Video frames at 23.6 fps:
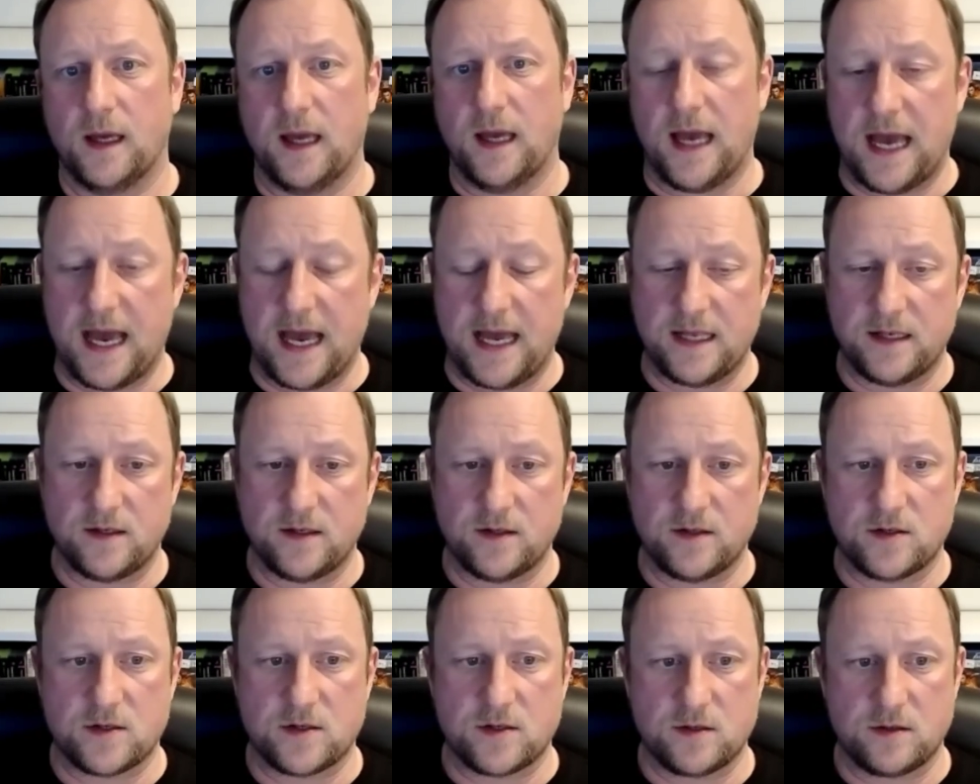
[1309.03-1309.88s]

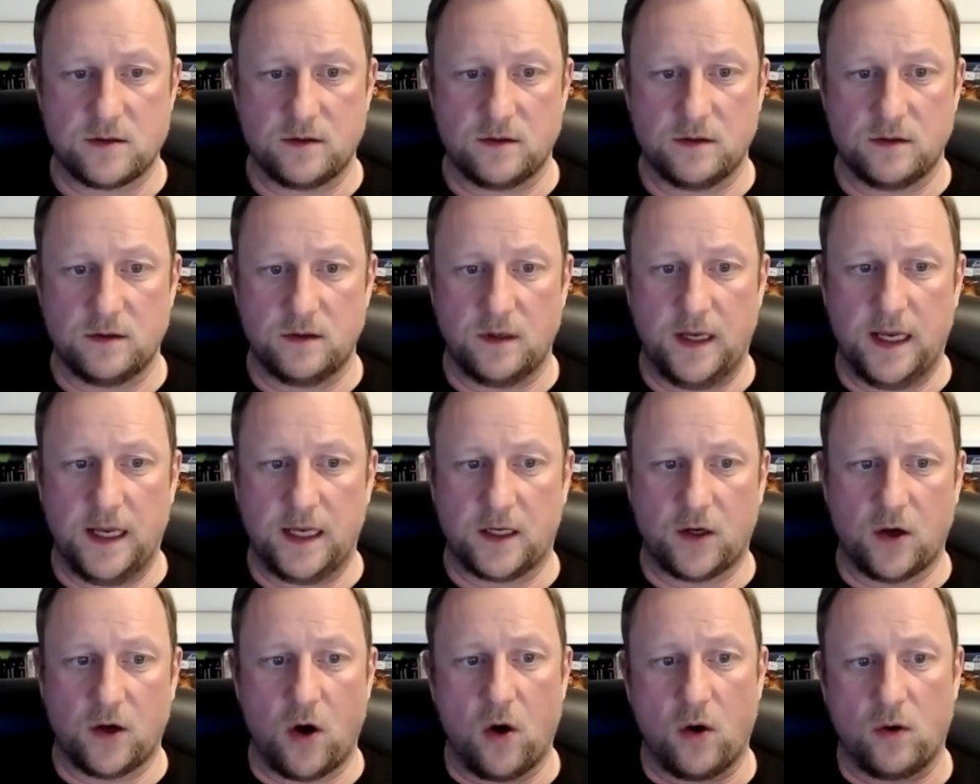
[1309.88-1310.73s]
And
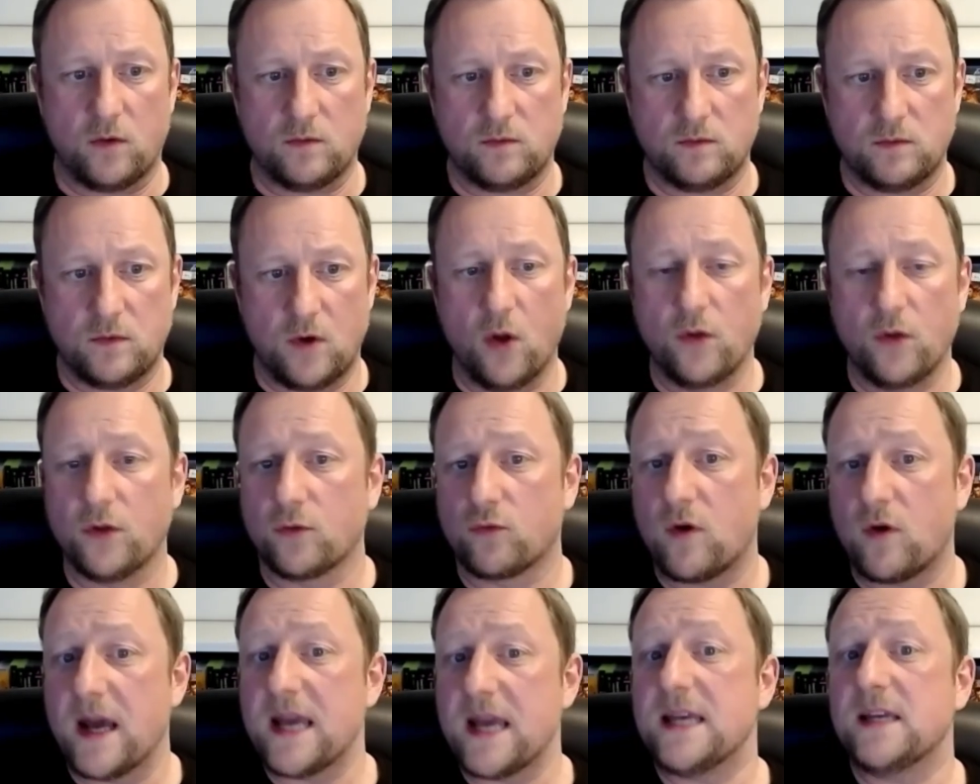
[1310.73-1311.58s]
it got on the
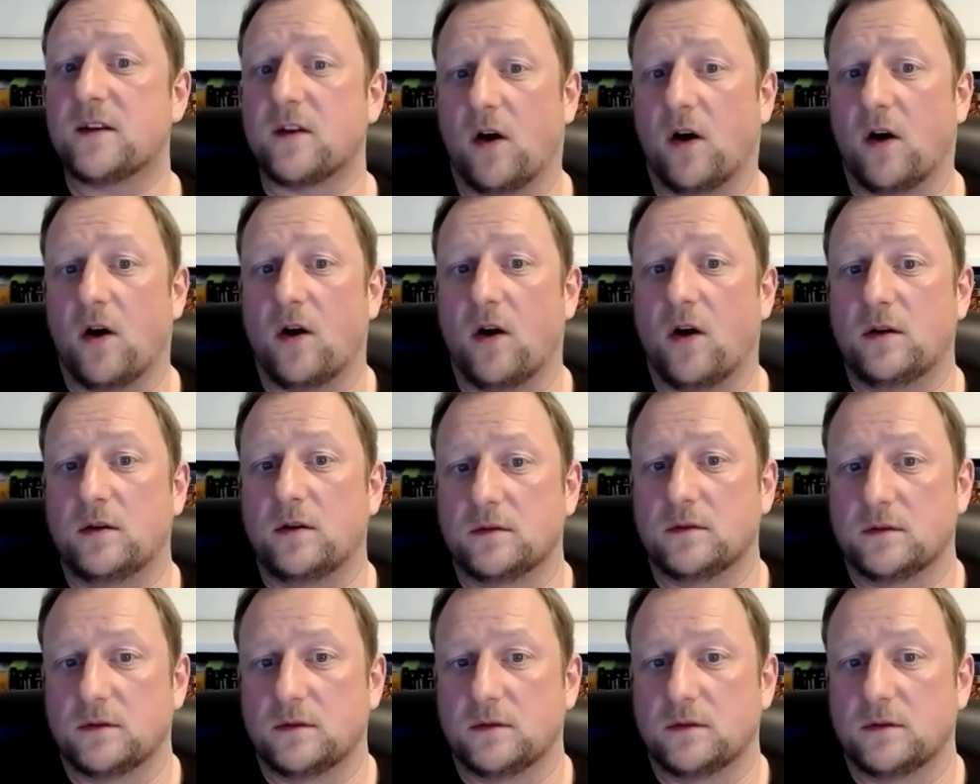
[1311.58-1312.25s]
radar